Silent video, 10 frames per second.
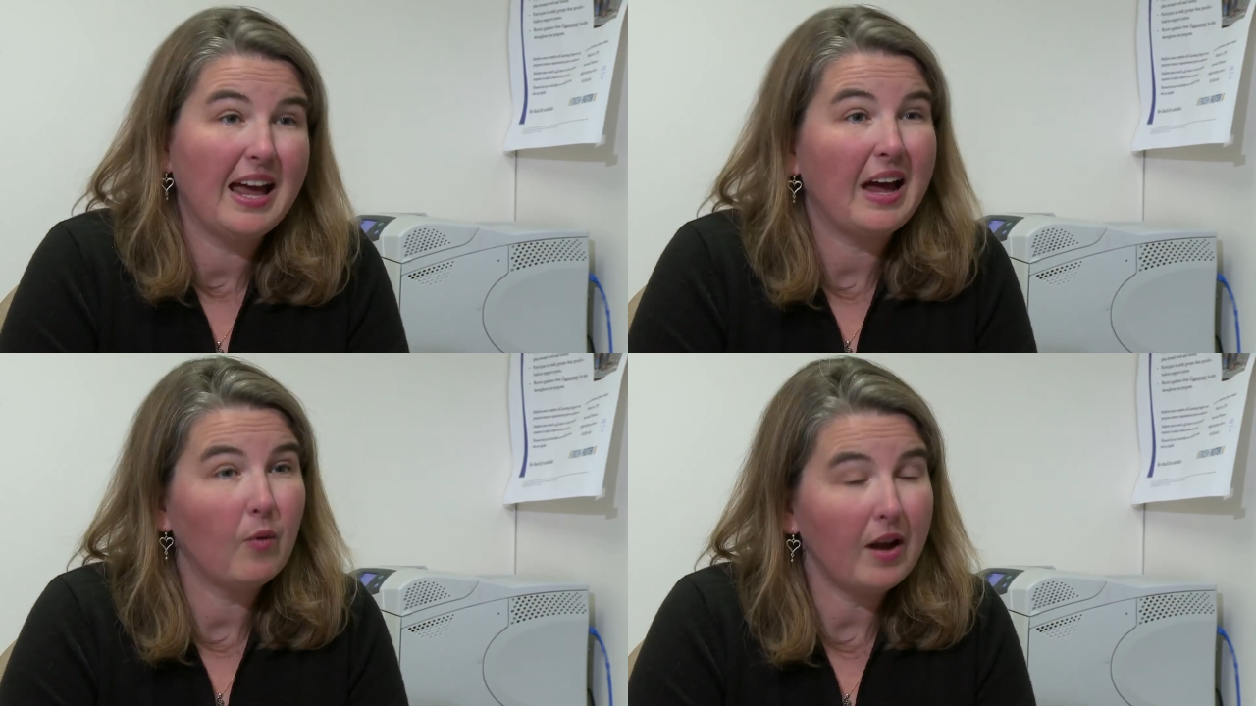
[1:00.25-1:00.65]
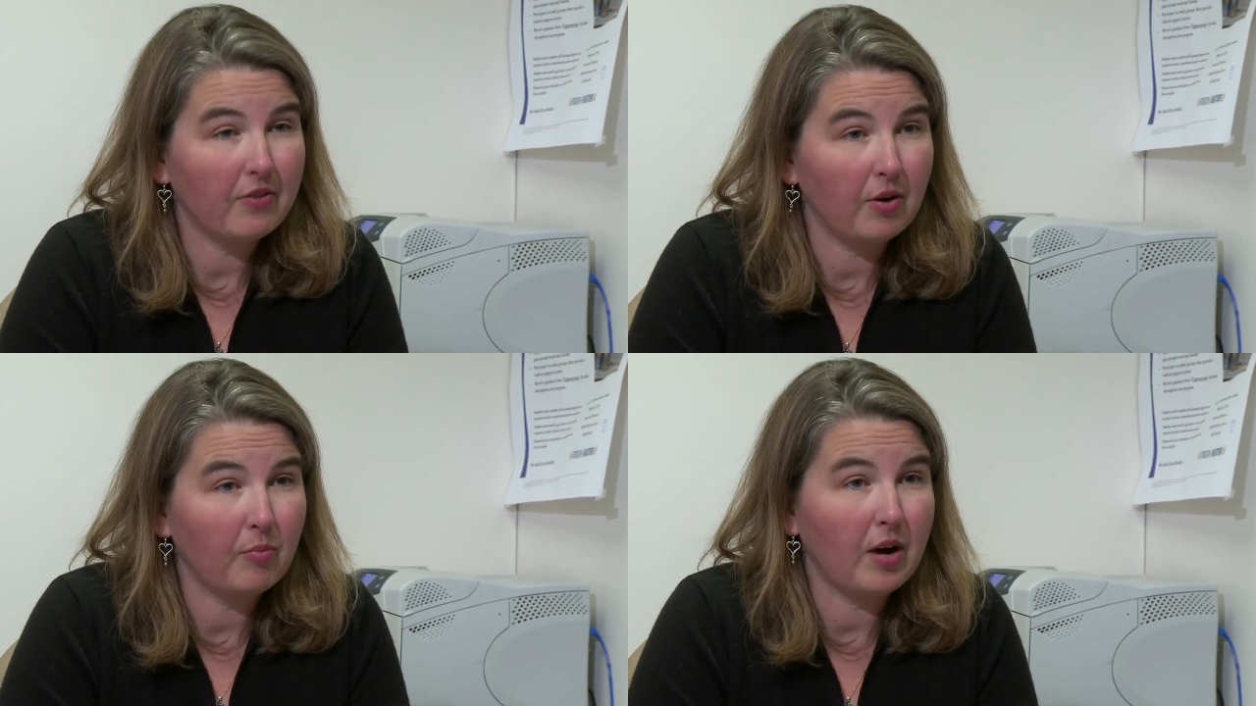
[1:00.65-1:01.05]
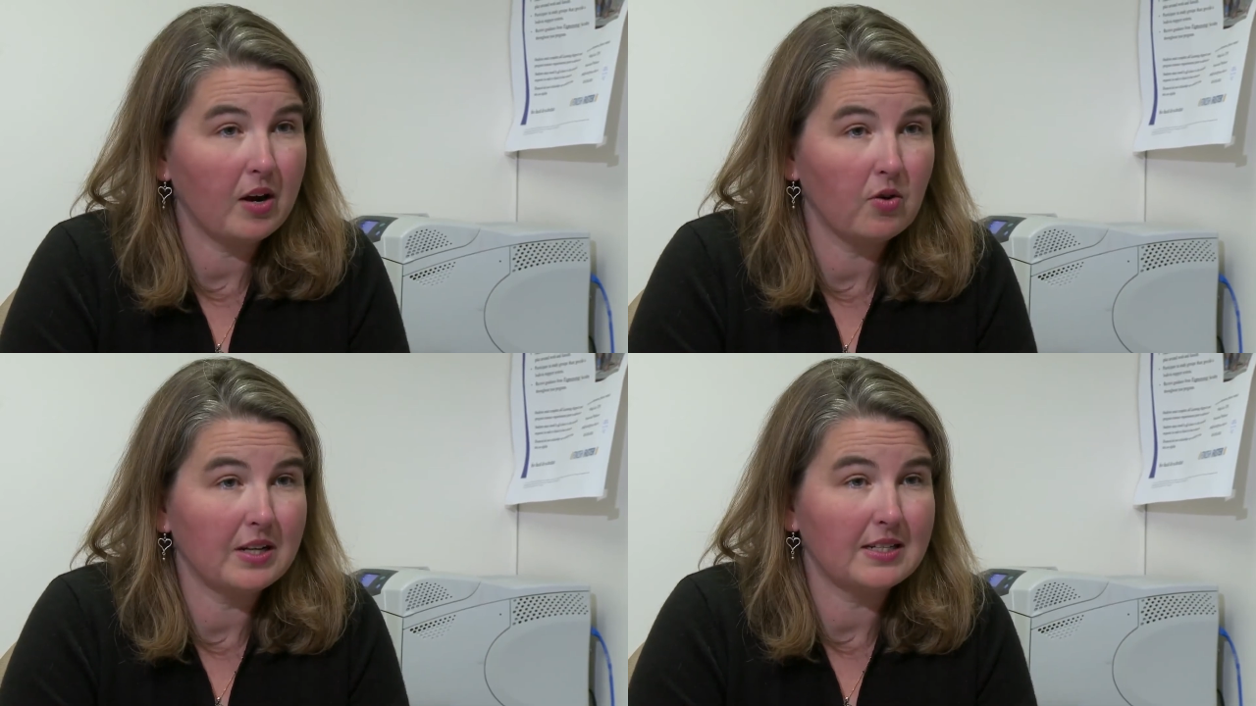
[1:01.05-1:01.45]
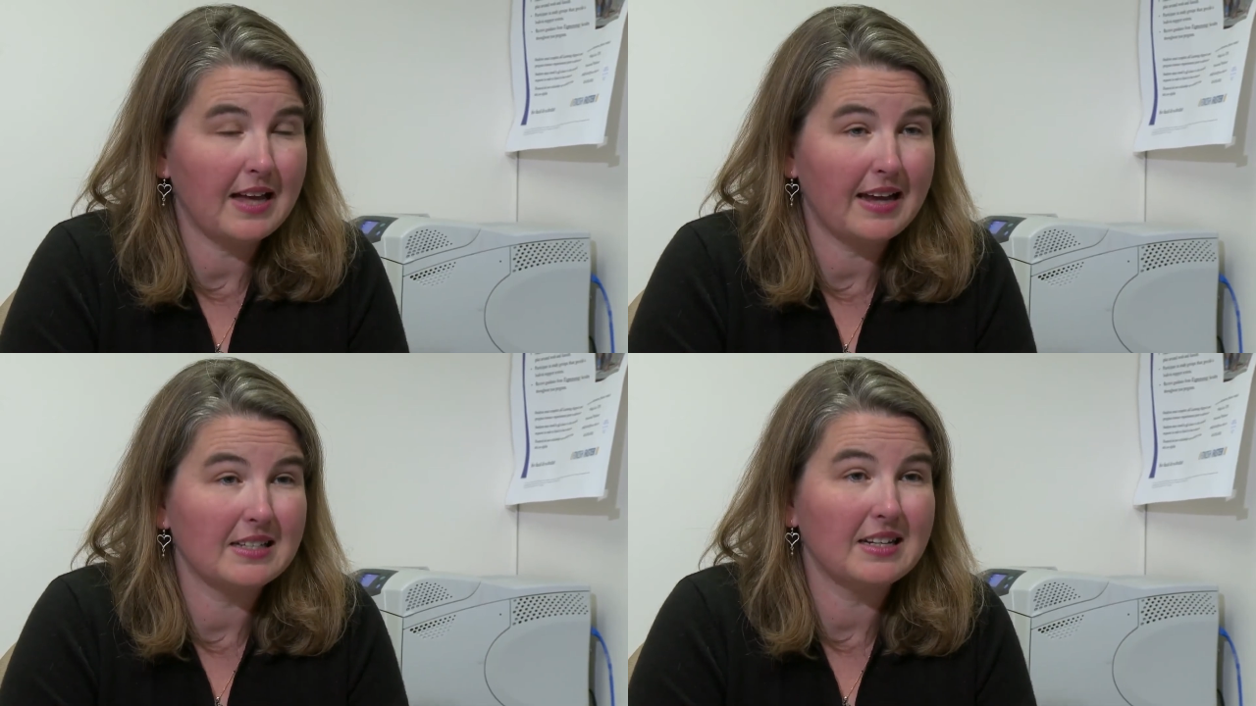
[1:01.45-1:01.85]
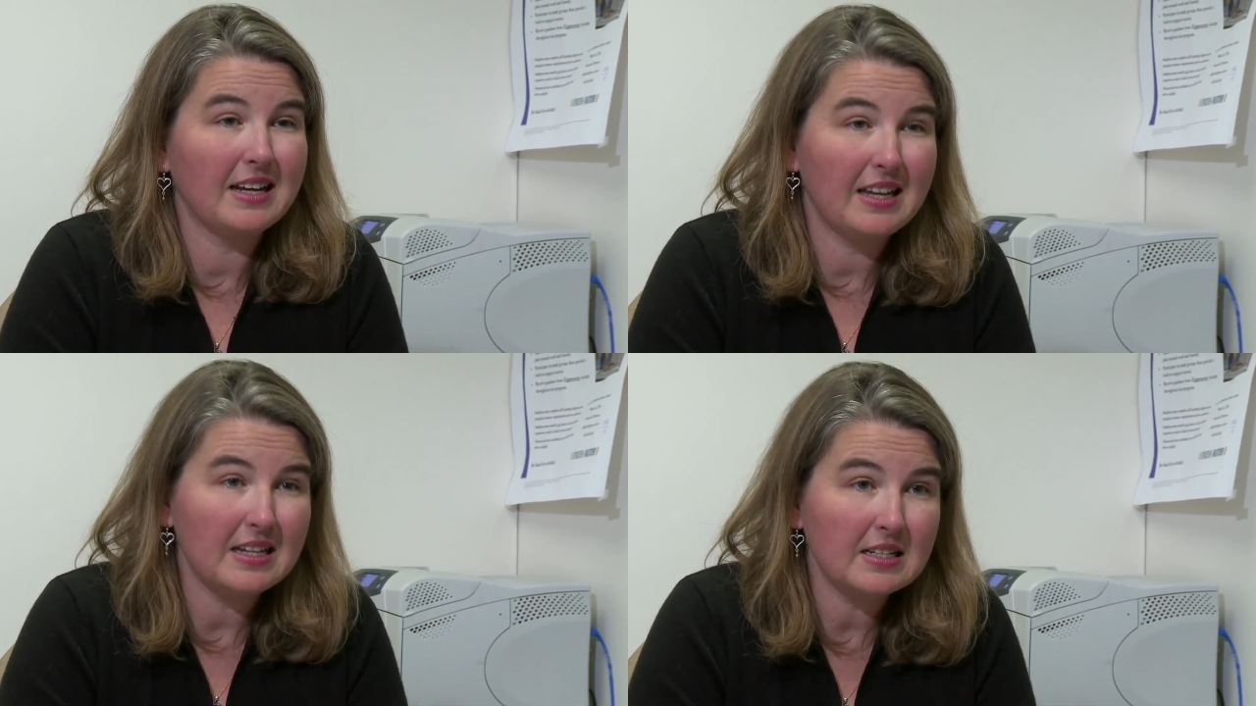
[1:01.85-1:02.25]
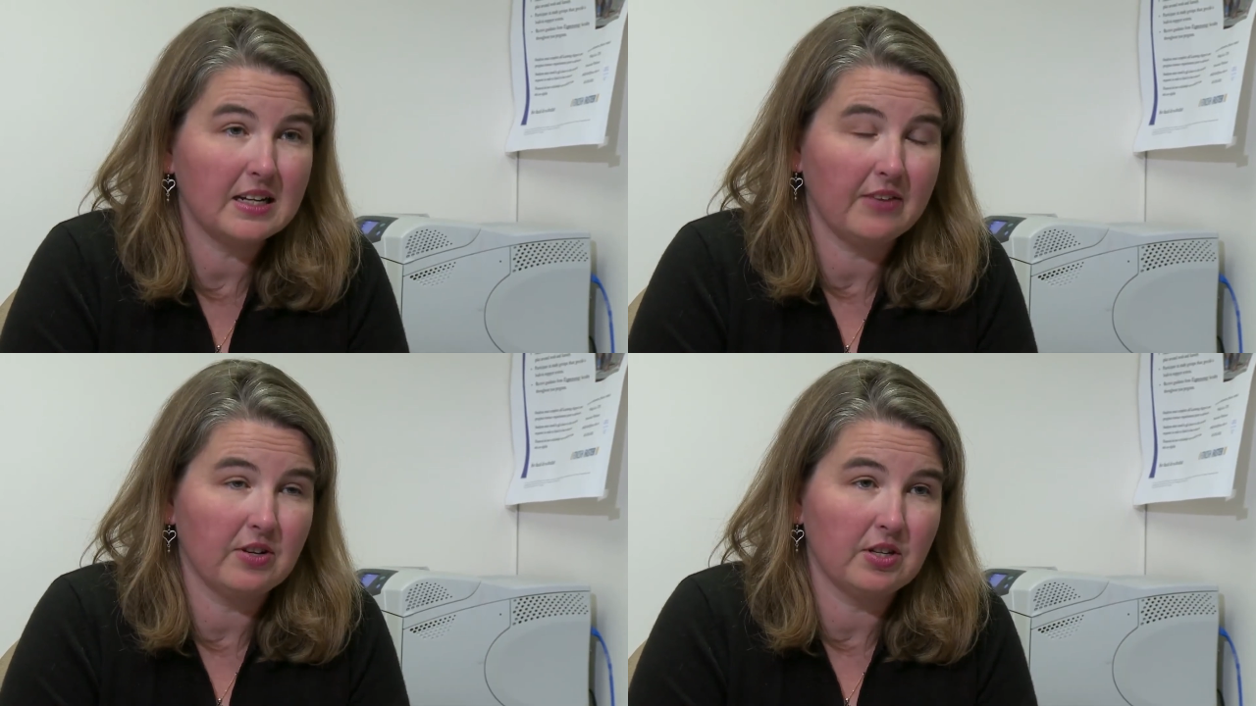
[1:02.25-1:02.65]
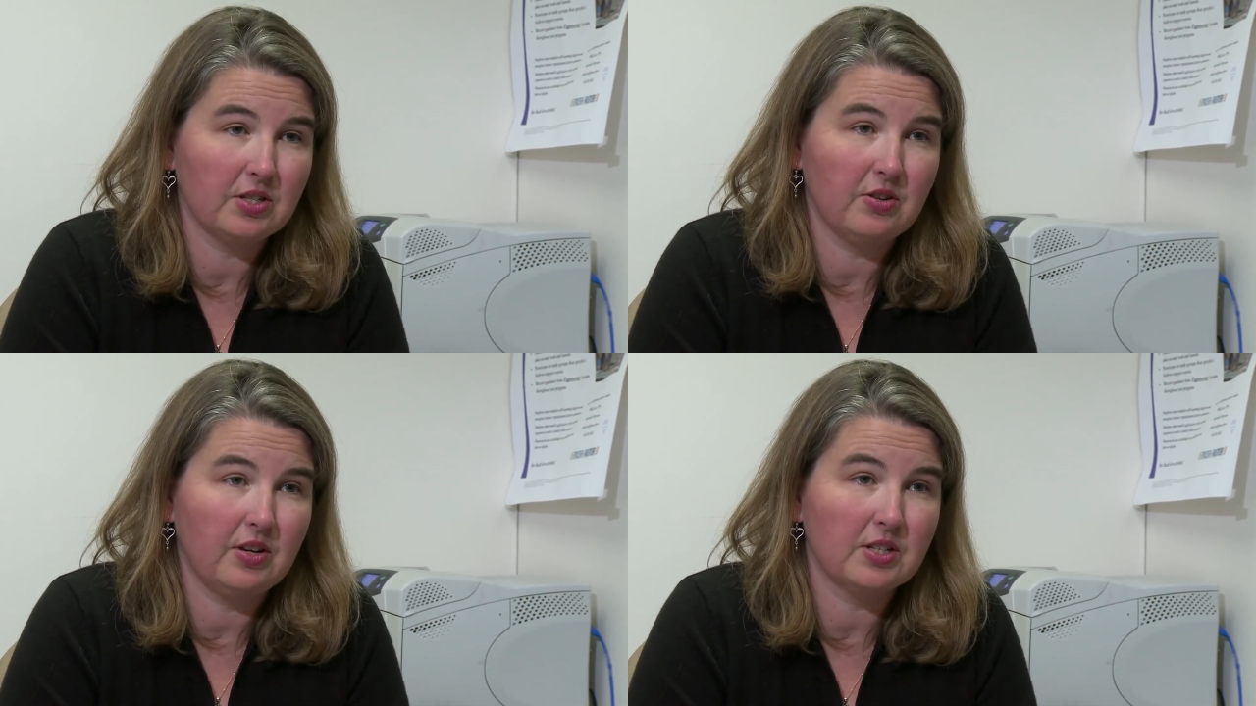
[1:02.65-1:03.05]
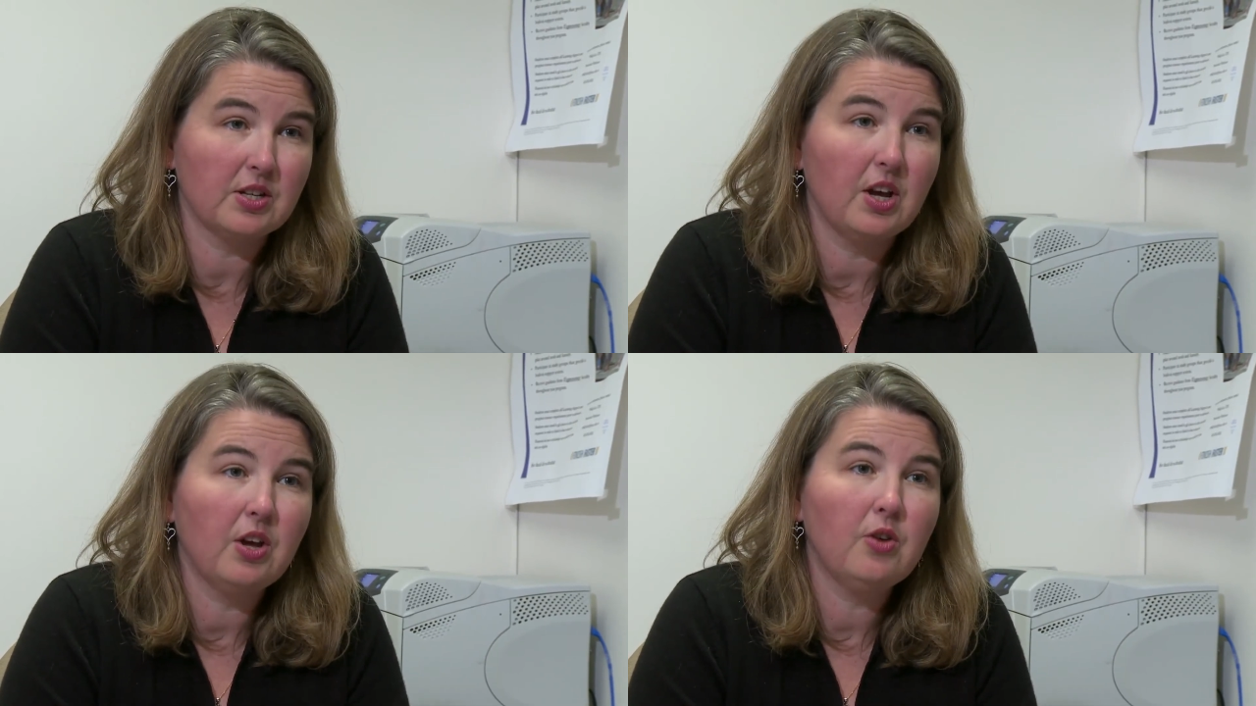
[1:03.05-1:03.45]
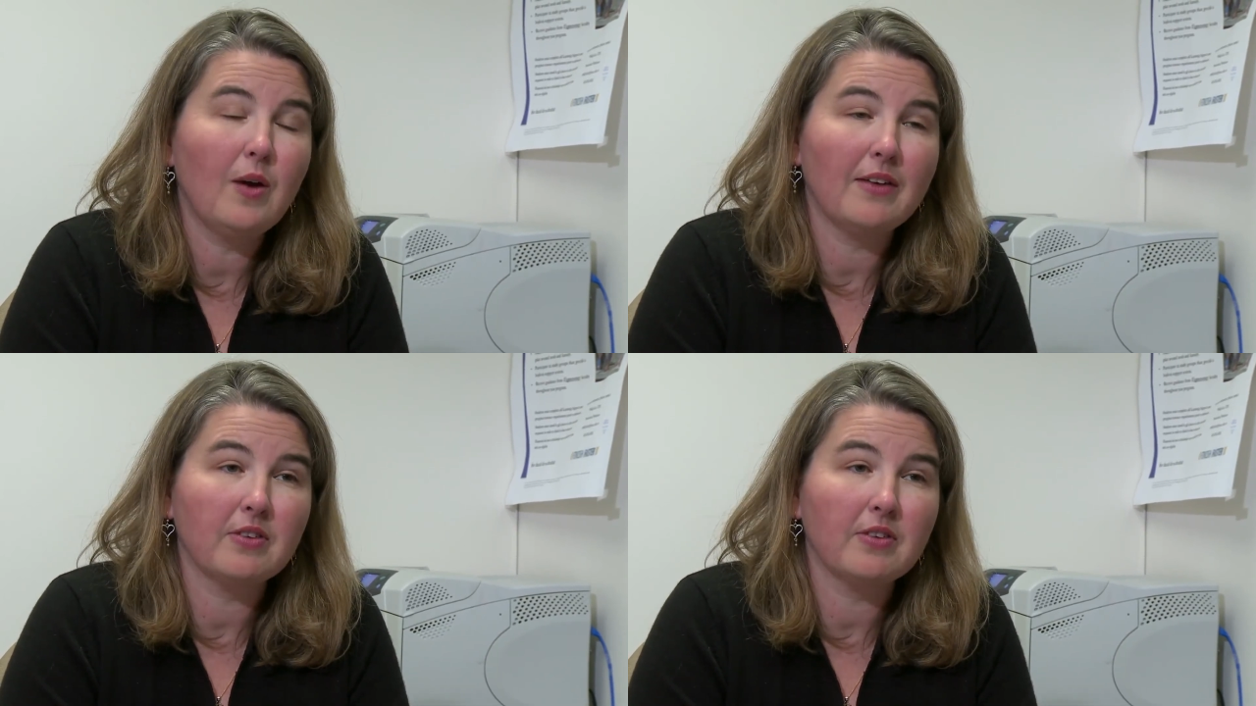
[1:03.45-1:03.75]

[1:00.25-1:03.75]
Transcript: However, priority status is given to students who have